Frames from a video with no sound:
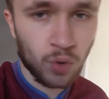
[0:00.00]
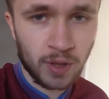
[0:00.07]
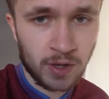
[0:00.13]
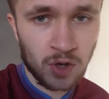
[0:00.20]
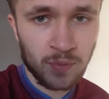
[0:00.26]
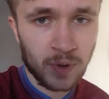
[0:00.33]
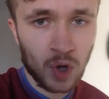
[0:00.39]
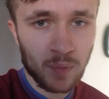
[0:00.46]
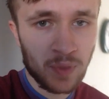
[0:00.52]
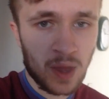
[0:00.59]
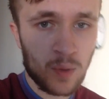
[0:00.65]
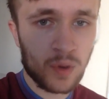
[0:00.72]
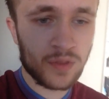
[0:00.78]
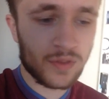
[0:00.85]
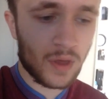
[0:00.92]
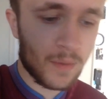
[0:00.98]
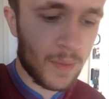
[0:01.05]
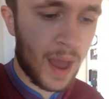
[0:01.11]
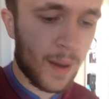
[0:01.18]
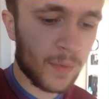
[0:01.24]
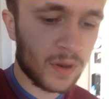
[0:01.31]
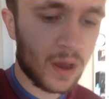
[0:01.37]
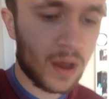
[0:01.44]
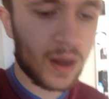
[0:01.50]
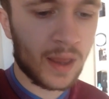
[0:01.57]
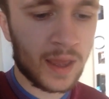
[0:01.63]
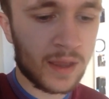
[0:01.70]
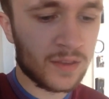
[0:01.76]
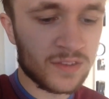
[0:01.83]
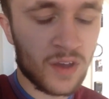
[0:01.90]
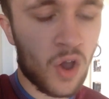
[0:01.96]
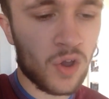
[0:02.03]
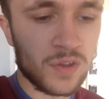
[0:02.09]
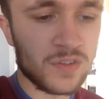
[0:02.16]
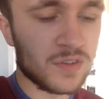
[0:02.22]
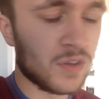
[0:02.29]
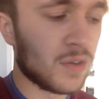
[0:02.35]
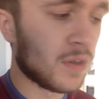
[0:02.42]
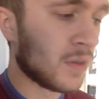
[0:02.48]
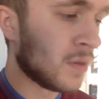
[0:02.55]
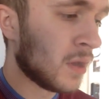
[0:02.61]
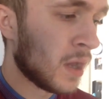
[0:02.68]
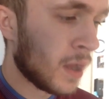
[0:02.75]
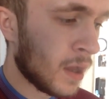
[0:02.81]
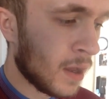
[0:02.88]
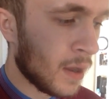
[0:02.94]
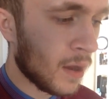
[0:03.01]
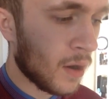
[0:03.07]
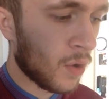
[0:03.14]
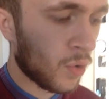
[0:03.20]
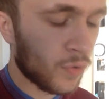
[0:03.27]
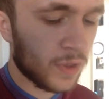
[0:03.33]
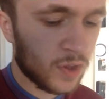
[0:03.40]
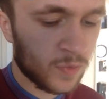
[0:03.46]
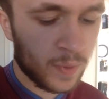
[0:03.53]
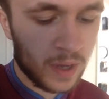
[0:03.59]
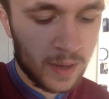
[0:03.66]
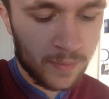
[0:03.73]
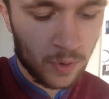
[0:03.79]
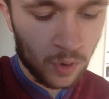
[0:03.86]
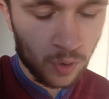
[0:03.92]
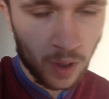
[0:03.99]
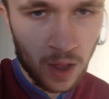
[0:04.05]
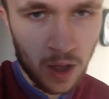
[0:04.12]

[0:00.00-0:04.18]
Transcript: He could be up there with Muhammad Ali, Tyson, and all these people.